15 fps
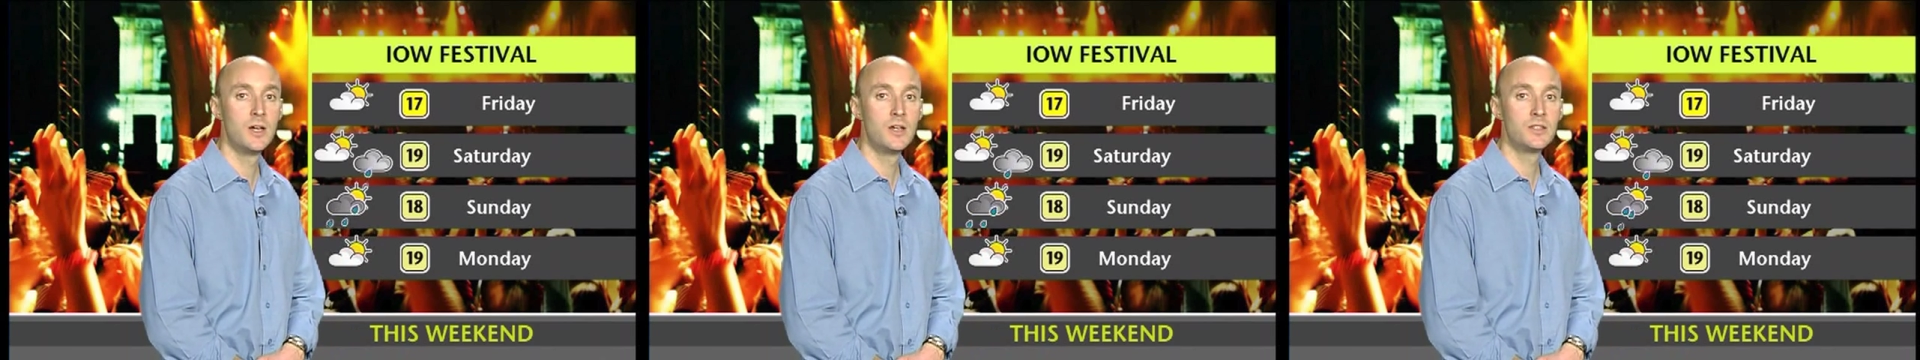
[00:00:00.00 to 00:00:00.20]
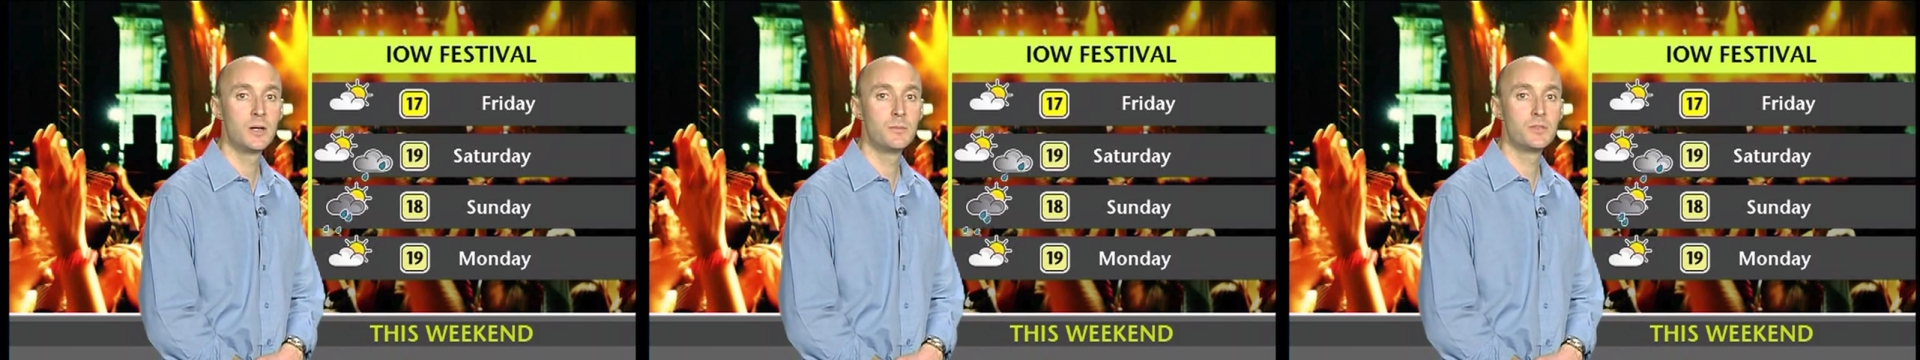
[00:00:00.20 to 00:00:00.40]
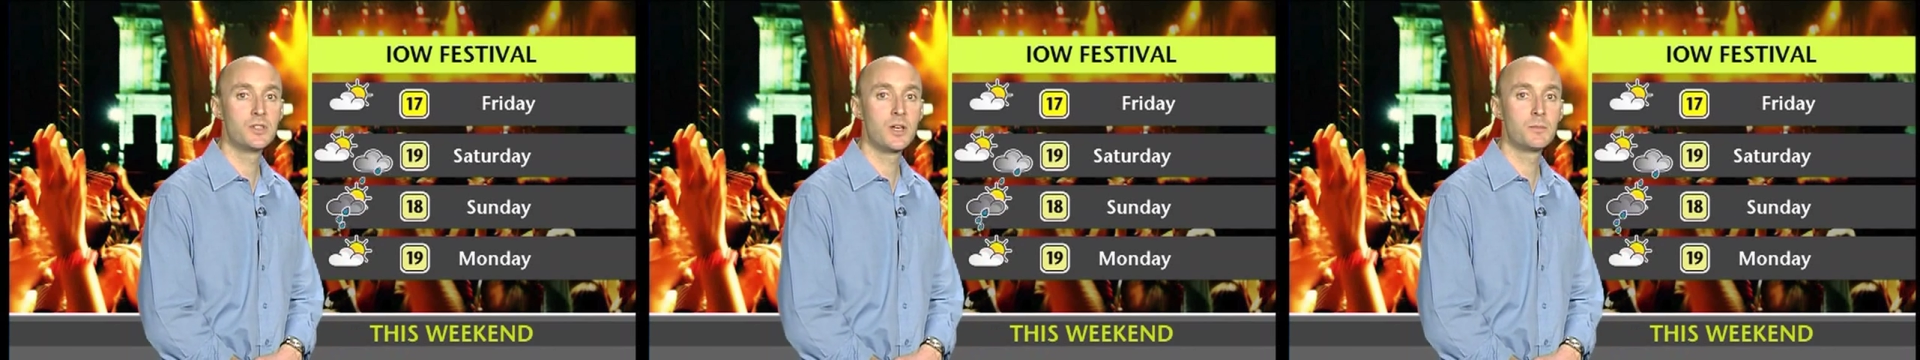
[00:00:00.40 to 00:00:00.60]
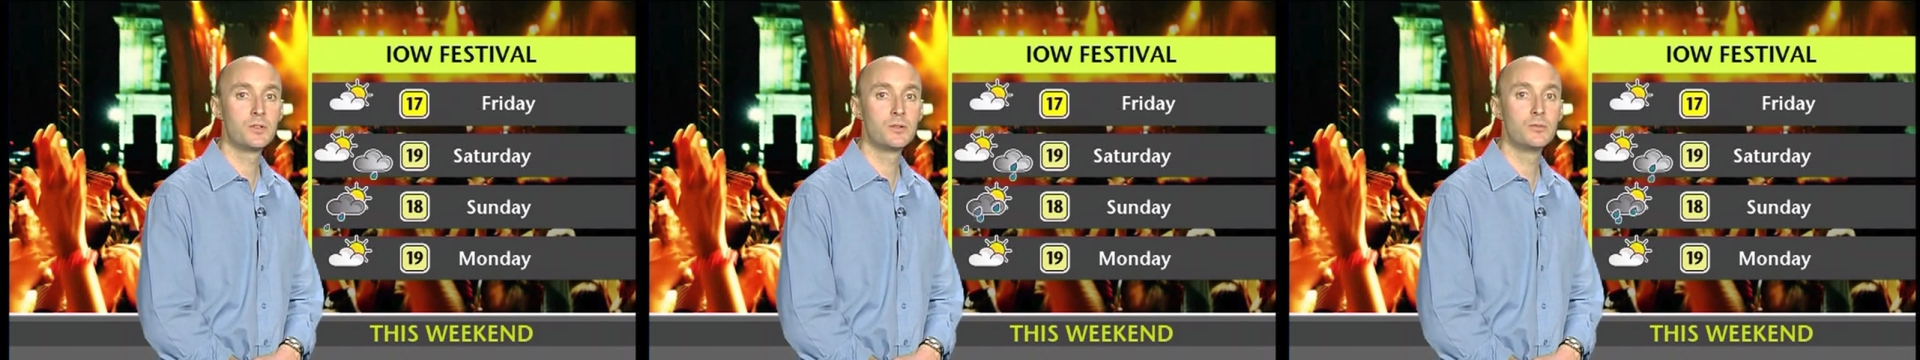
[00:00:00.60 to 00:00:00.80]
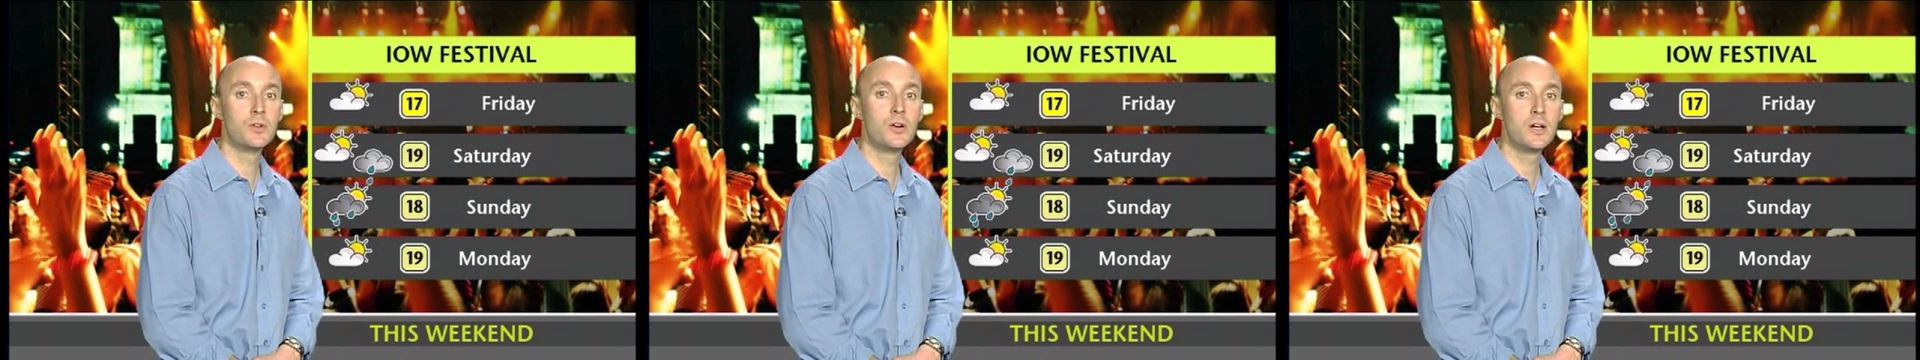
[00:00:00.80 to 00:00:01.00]
Temperatures up
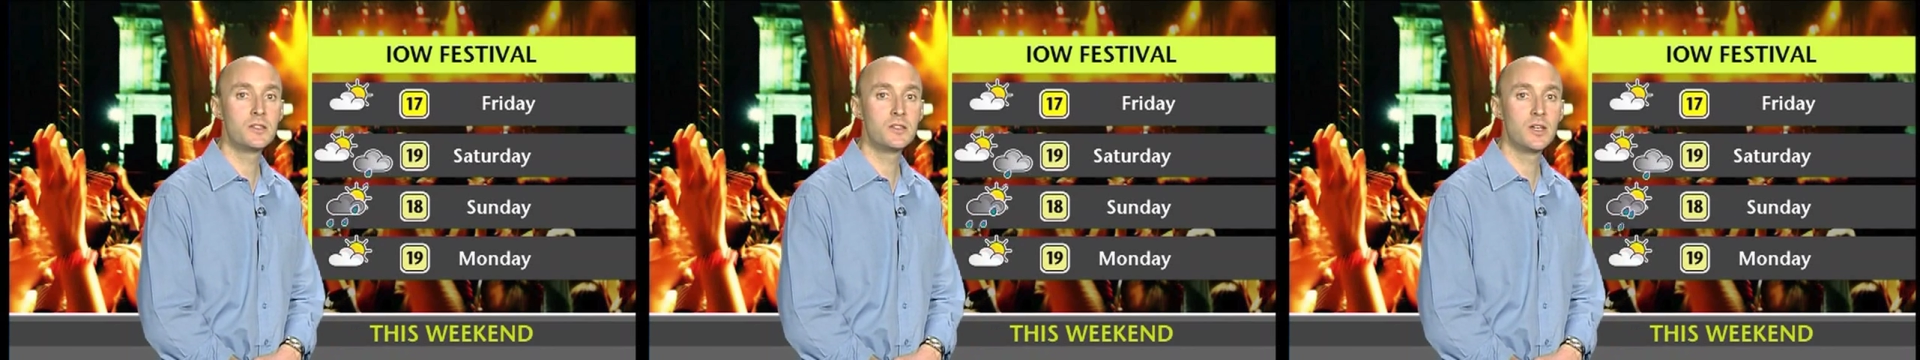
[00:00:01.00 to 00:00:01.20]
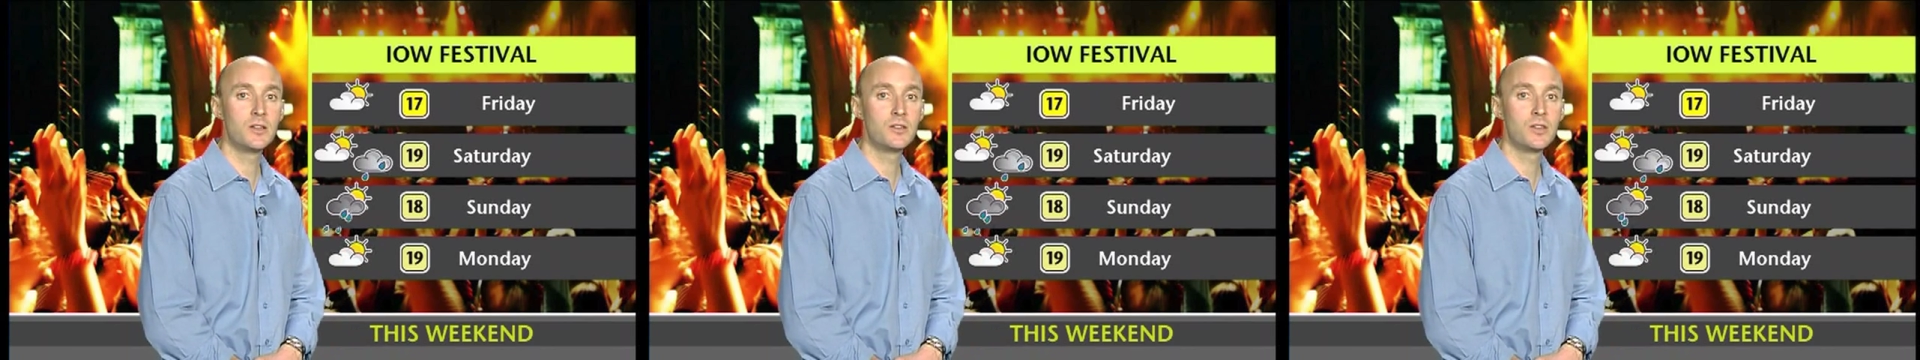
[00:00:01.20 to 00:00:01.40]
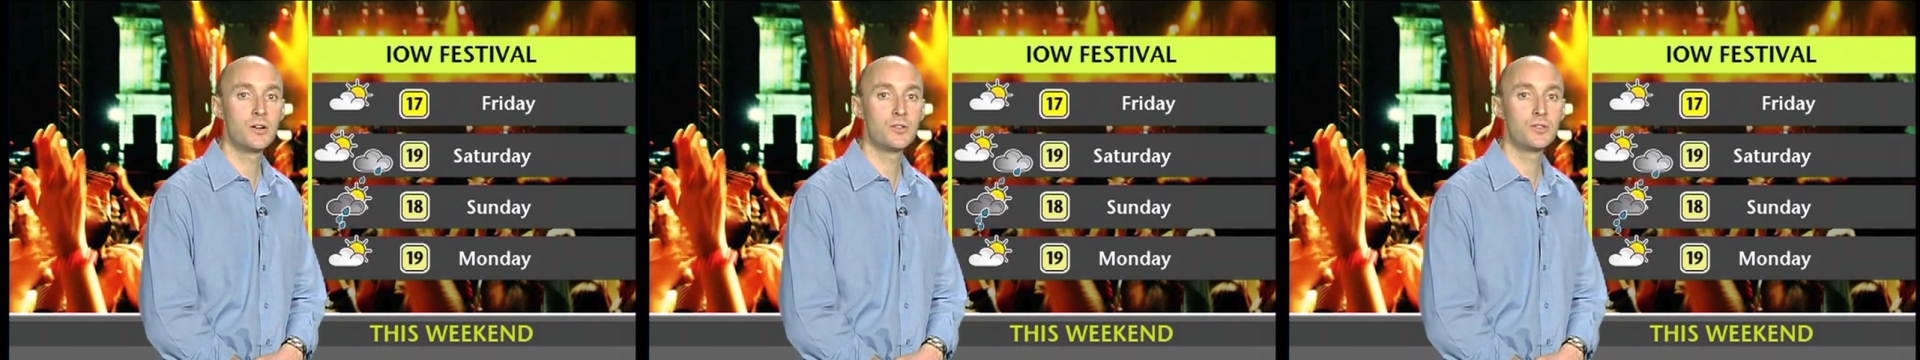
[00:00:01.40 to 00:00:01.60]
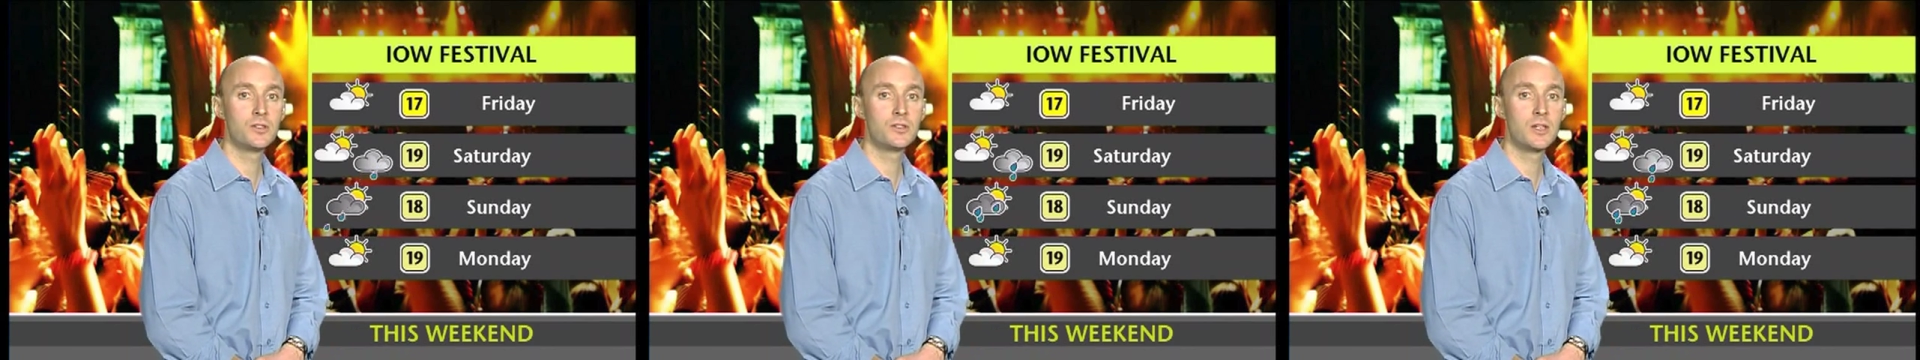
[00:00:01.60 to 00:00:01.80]
to 19 Celsius,